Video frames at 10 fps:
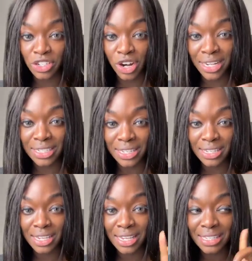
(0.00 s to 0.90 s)
starting to
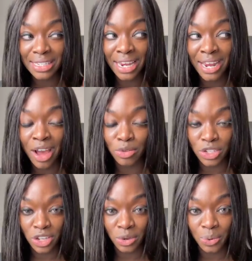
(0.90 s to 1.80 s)
see stand
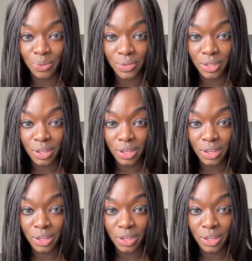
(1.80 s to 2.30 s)
out to you.